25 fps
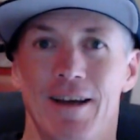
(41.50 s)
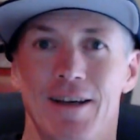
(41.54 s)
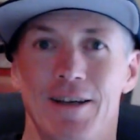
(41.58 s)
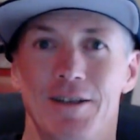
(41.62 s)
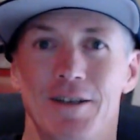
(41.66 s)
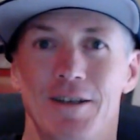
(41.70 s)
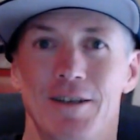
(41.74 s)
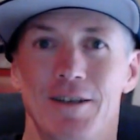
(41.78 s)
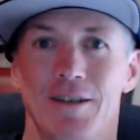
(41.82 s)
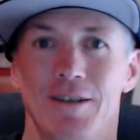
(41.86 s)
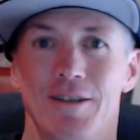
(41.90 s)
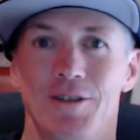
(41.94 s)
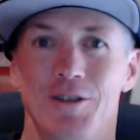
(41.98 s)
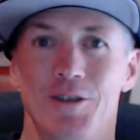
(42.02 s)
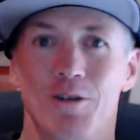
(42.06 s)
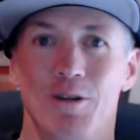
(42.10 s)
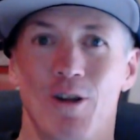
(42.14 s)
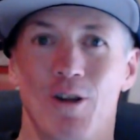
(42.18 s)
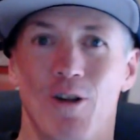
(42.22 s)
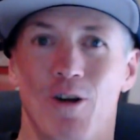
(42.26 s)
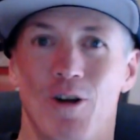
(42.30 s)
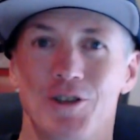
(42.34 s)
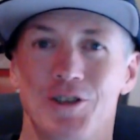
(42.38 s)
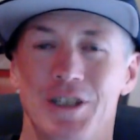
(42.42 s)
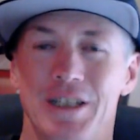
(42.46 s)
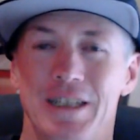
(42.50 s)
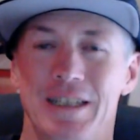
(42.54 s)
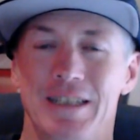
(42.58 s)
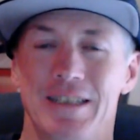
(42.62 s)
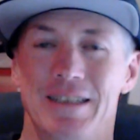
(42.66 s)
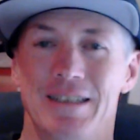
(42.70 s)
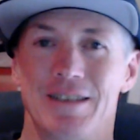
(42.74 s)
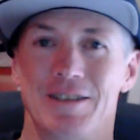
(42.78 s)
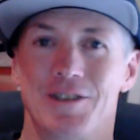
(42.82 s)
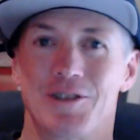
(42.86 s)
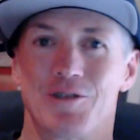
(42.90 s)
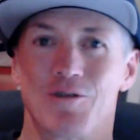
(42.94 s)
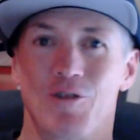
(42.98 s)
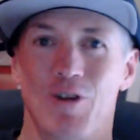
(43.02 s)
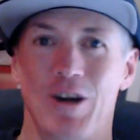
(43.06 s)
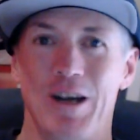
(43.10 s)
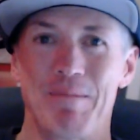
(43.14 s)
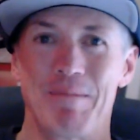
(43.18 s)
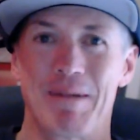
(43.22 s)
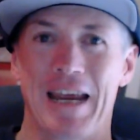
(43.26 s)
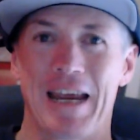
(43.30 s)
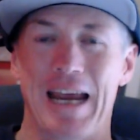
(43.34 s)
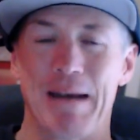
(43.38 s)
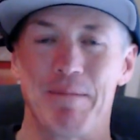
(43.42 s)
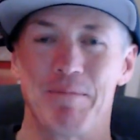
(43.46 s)
new Logi stream
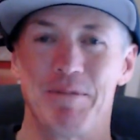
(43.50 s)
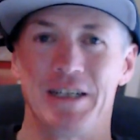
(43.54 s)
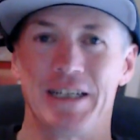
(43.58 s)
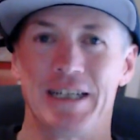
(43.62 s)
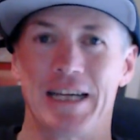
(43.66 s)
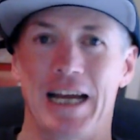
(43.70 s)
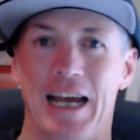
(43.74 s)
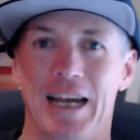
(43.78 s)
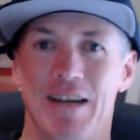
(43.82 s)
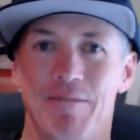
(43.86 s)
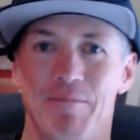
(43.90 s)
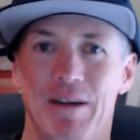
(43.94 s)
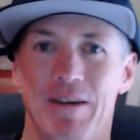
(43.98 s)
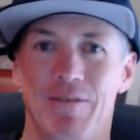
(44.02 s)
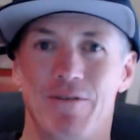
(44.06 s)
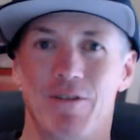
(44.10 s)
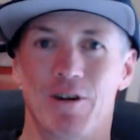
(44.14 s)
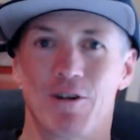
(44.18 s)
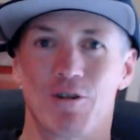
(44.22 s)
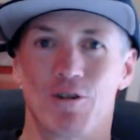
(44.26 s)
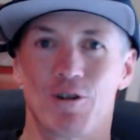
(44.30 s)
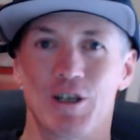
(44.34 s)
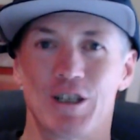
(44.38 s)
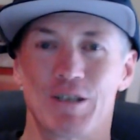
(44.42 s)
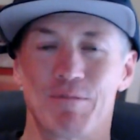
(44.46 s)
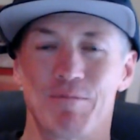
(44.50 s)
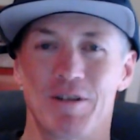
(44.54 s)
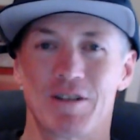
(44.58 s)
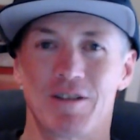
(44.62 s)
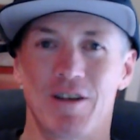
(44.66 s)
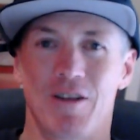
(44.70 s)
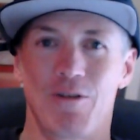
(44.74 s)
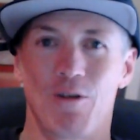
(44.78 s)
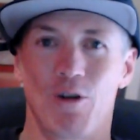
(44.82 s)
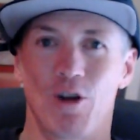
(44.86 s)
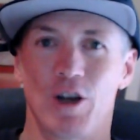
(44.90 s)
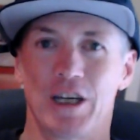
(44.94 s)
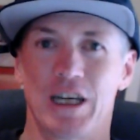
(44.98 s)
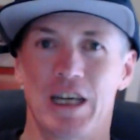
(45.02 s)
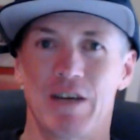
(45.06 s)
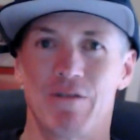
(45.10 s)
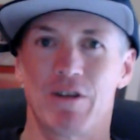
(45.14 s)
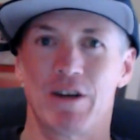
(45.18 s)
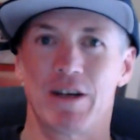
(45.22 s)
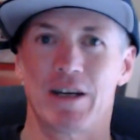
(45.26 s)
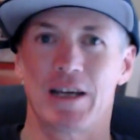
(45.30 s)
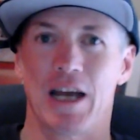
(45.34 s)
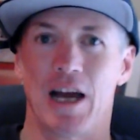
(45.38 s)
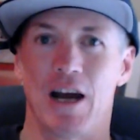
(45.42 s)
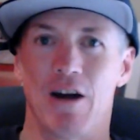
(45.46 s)
cam she gave me for Christmas. I thought I'd give it a
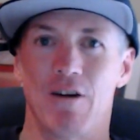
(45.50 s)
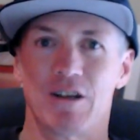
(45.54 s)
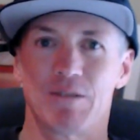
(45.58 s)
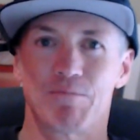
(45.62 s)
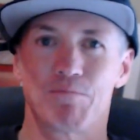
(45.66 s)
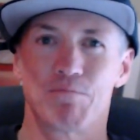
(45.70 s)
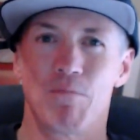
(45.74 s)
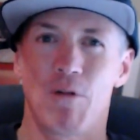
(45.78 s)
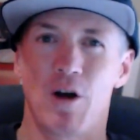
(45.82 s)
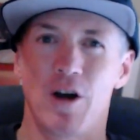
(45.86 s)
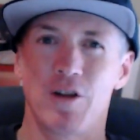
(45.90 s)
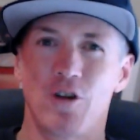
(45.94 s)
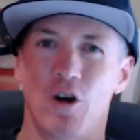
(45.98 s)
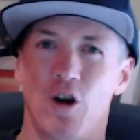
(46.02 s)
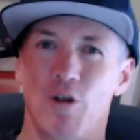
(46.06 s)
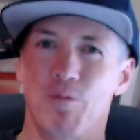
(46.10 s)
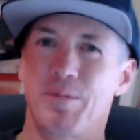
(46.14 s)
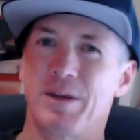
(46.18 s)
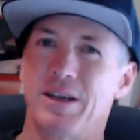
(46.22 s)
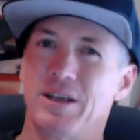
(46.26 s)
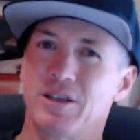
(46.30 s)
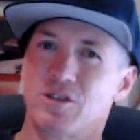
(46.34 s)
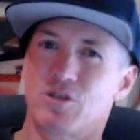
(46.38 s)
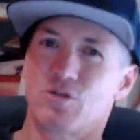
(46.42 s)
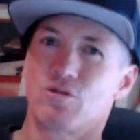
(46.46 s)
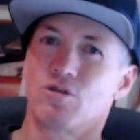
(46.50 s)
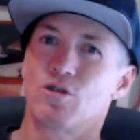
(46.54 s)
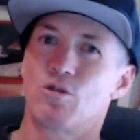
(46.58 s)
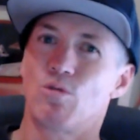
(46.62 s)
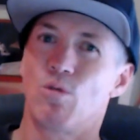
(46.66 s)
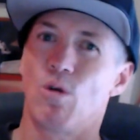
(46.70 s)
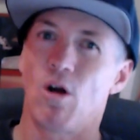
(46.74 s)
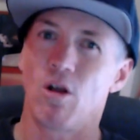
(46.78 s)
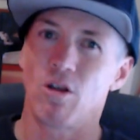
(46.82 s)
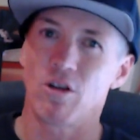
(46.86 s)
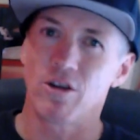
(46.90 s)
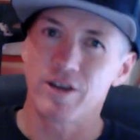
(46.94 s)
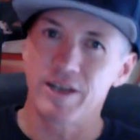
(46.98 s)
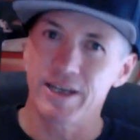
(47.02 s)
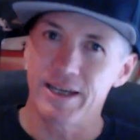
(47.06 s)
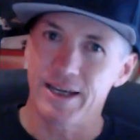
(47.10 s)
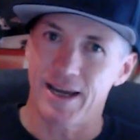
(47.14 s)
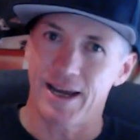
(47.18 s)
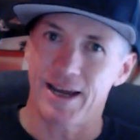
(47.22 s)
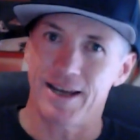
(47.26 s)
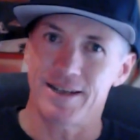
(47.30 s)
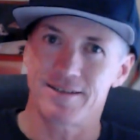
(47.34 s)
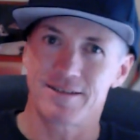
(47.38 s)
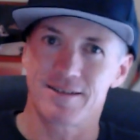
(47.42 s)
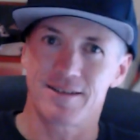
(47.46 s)
go. It might not be as good quality
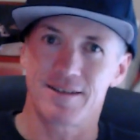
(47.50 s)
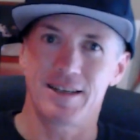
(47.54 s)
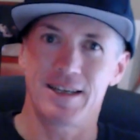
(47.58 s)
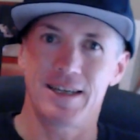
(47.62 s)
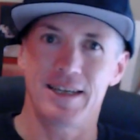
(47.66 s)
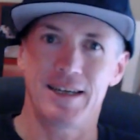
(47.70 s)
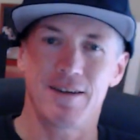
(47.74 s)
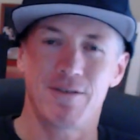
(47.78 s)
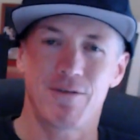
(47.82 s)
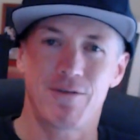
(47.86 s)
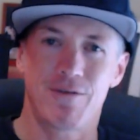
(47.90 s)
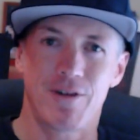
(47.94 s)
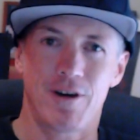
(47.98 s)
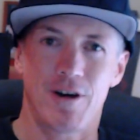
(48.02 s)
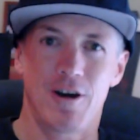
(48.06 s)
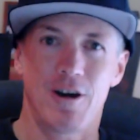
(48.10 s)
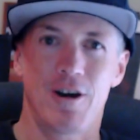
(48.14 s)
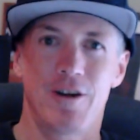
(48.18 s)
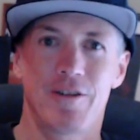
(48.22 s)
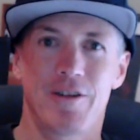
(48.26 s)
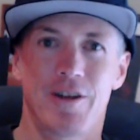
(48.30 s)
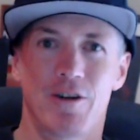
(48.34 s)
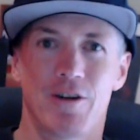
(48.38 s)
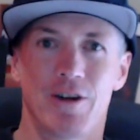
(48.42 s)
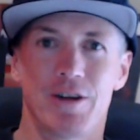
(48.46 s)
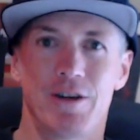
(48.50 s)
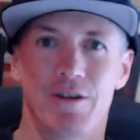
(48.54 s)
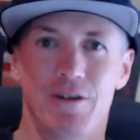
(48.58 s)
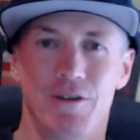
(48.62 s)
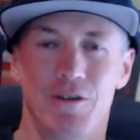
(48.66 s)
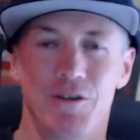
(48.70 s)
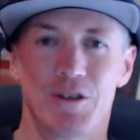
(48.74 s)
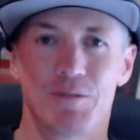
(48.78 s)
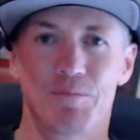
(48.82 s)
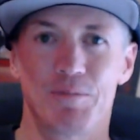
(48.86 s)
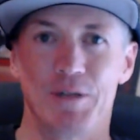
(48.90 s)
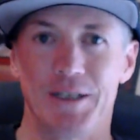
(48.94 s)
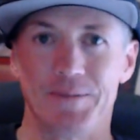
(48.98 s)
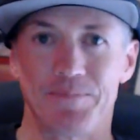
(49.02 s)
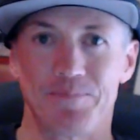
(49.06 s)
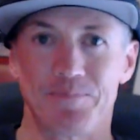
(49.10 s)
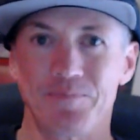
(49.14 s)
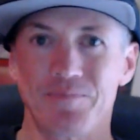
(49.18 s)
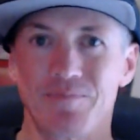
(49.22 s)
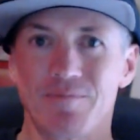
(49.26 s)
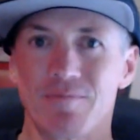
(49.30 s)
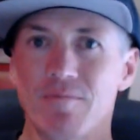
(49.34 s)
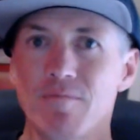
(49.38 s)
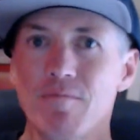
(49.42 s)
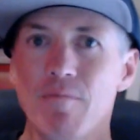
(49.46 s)
as the phone that I use, but
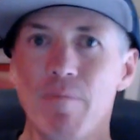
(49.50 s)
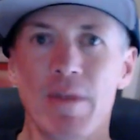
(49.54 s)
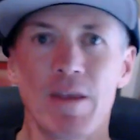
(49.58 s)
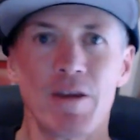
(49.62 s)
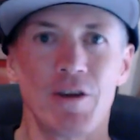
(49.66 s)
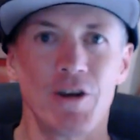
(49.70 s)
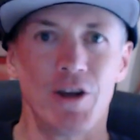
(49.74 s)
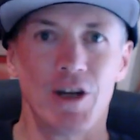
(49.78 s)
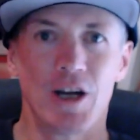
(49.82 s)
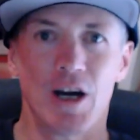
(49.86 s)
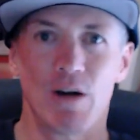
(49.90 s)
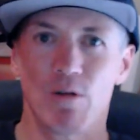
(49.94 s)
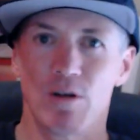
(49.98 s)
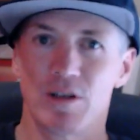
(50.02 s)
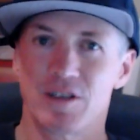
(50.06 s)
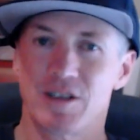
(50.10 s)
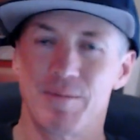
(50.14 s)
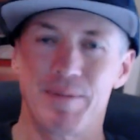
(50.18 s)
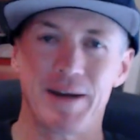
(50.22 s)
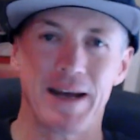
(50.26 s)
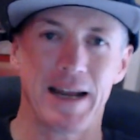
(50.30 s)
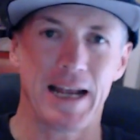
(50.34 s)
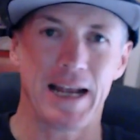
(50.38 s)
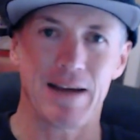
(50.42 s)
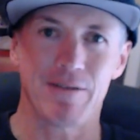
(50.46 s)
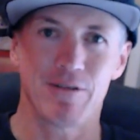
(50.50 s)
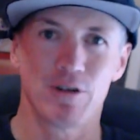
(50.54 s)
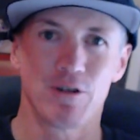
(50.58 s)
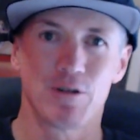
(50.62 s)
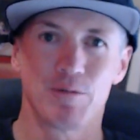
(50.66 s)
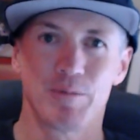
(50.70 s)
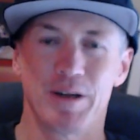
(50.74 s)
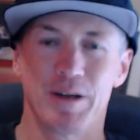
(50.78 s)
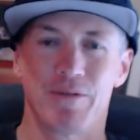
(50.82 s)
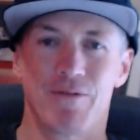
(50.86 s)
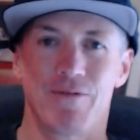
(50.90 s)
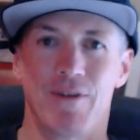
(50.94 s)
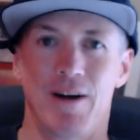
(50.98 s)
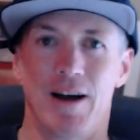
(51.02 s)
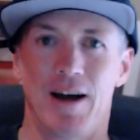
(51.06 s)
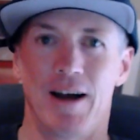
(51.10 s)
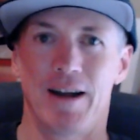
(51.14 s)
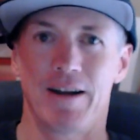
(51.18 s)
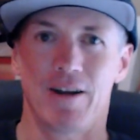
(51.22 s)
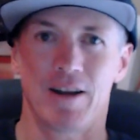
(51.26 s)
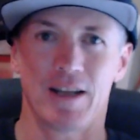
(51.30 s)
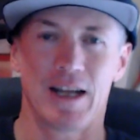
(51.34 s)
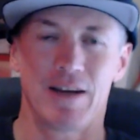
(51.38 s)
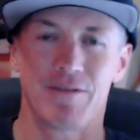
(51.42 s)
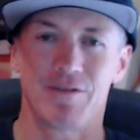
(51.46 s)
you know, it's about having a little bit of fun. I
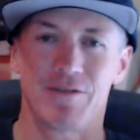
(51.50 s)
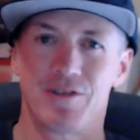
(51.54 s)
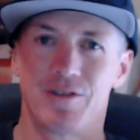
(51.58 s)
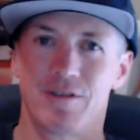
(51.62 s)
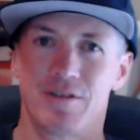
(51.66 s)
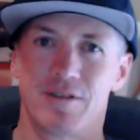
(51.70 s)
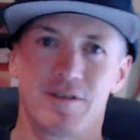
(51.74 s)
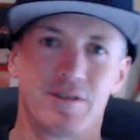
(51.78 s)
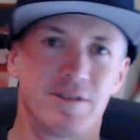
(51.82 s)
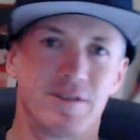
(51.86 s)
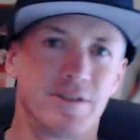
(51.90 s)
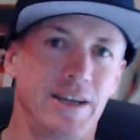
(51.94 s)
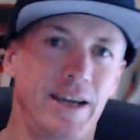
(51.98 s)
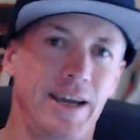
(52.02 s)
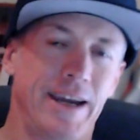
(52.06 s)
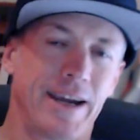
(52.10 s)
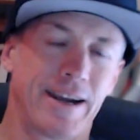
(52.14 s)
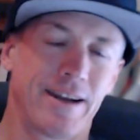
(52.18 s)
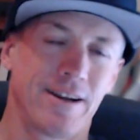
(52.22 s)
love tech, and